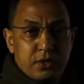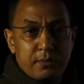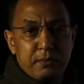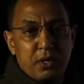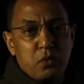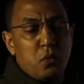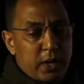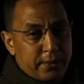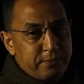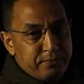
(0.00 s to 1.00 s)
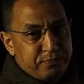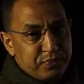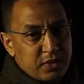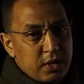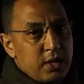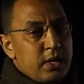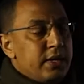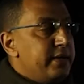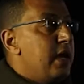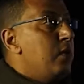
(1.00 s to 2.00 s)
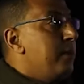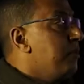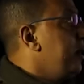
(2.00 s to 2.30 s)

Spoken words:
number 1. Now I'm